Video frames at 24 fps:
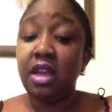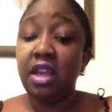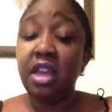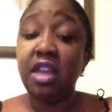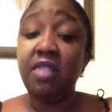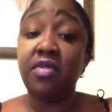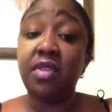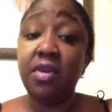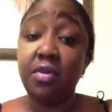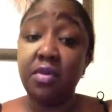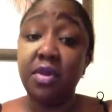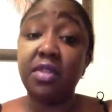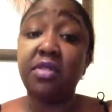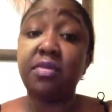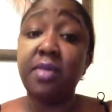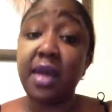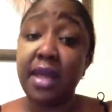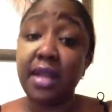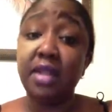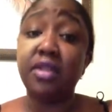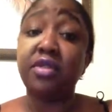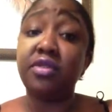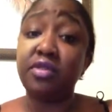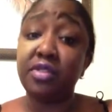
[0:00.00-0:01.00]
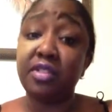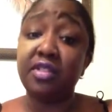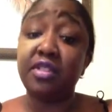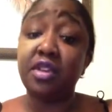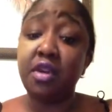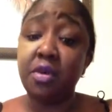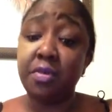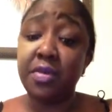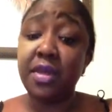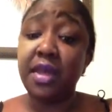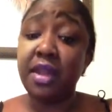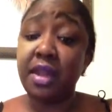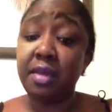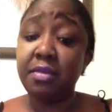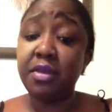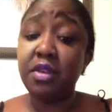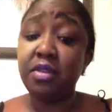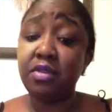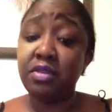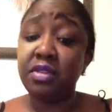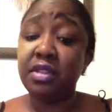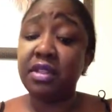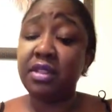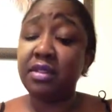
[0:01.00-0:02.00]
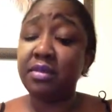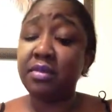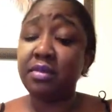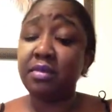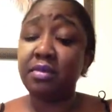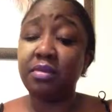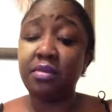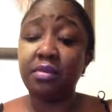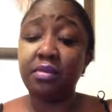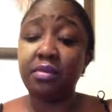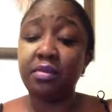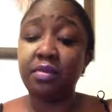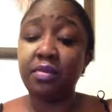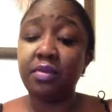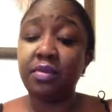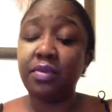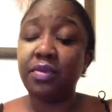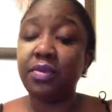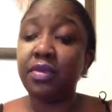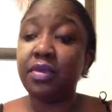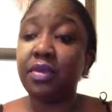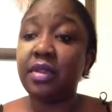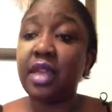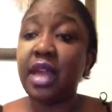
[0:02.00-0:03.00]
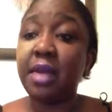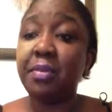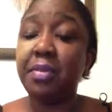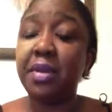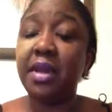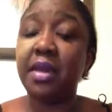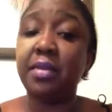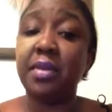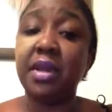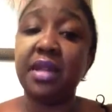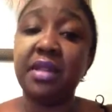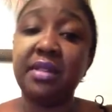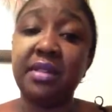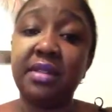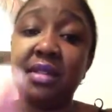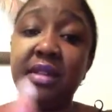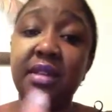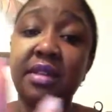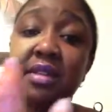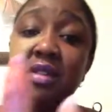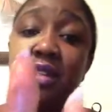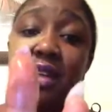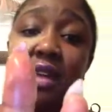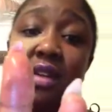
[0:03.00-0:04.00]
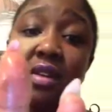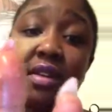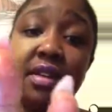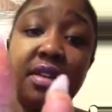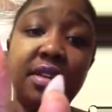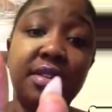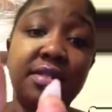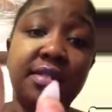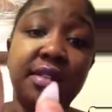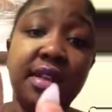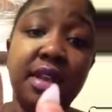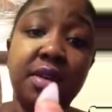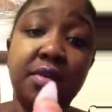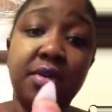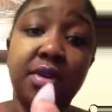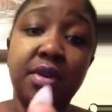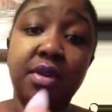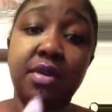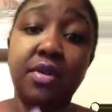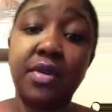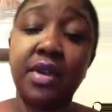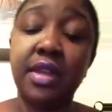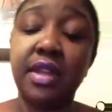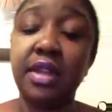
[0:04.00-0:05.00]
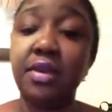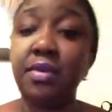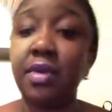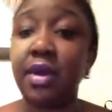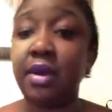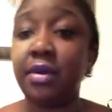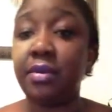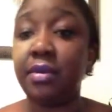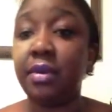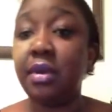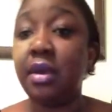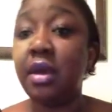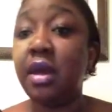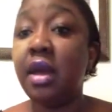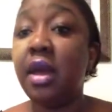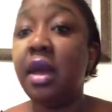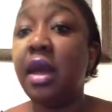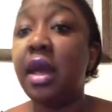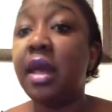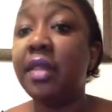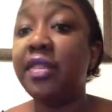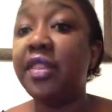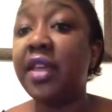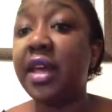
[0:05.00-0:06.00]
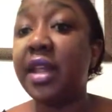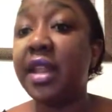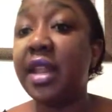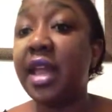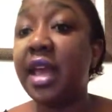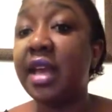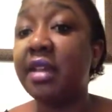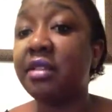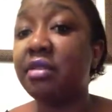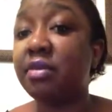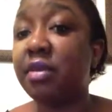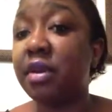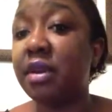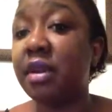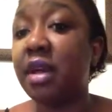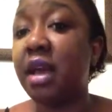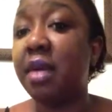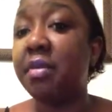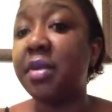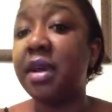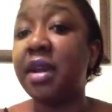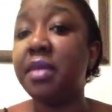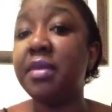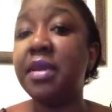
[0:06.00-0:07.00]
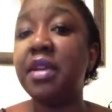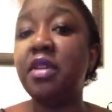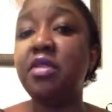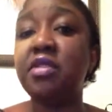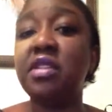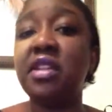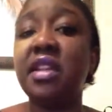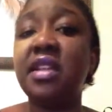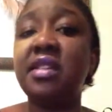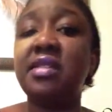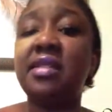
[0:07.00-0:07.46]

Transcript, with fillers: even with my little soap that I'm using, that pigment is still there. It does not want to go anywhere. The next one I'm going to be using